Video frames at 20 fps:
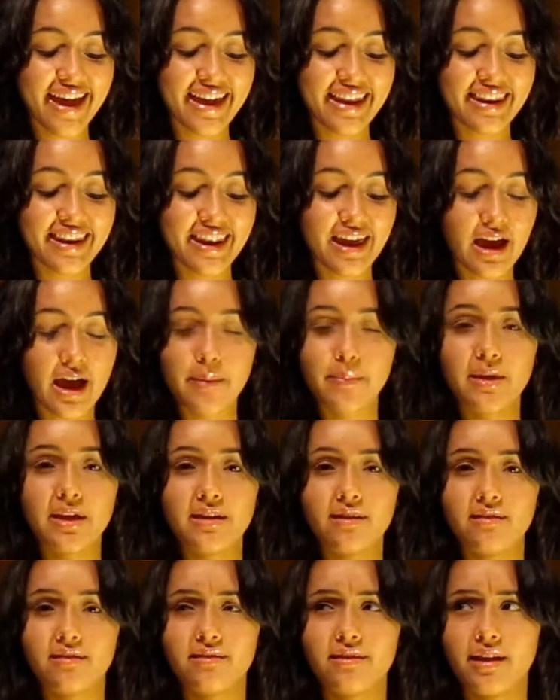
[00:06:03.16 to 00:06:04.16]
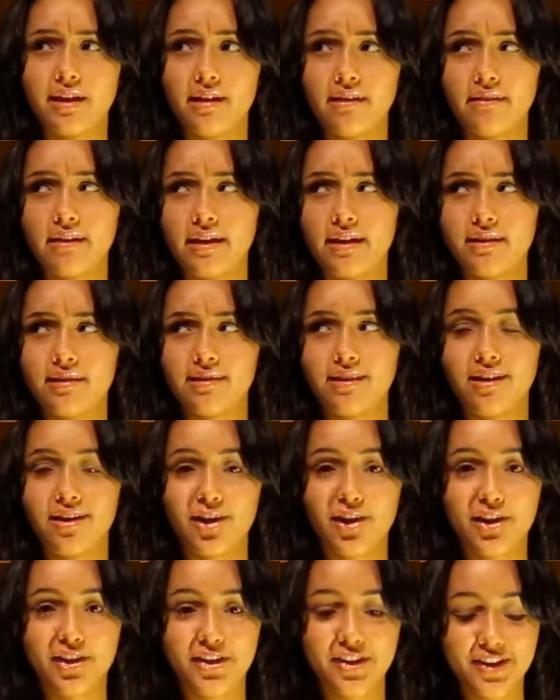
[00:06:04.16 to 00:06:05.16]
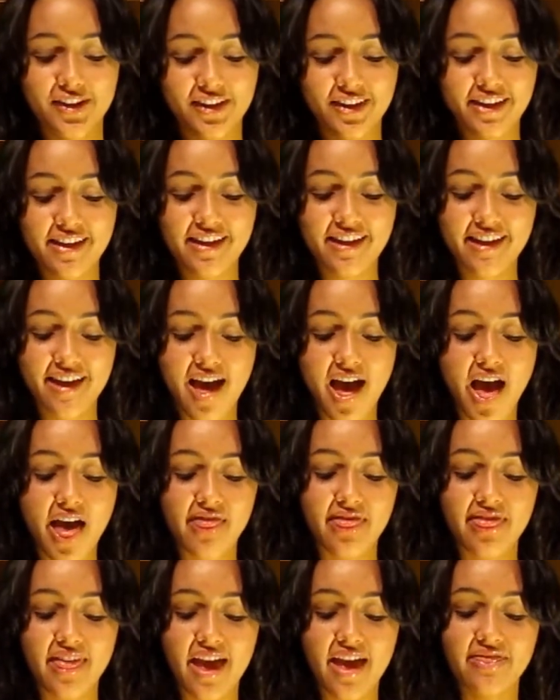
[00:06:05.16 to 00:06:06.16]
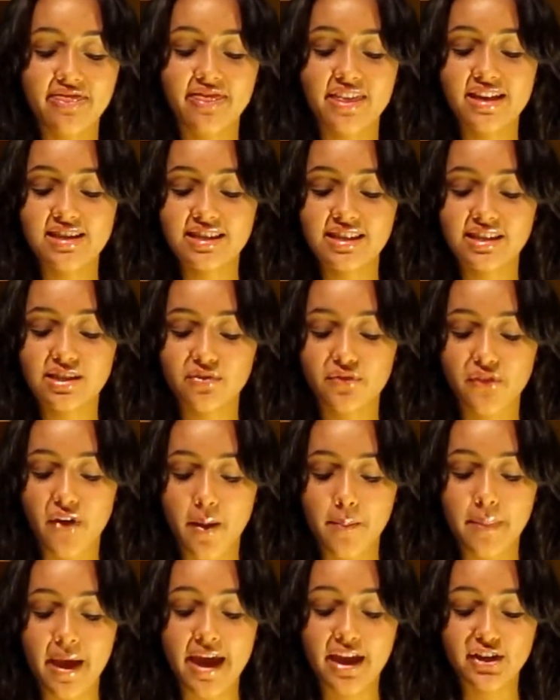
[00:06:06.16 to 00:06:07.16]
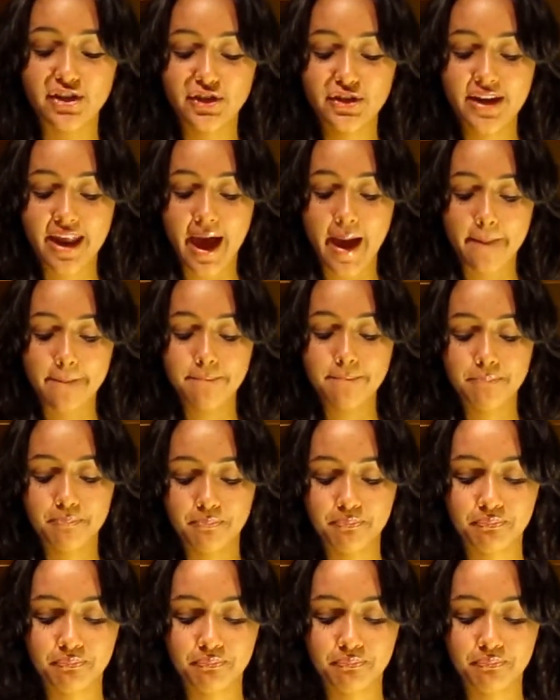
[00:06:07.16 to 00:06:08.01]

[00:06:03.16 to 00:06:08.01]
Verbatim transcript: then, I mean, earring look. And then this is from H&M.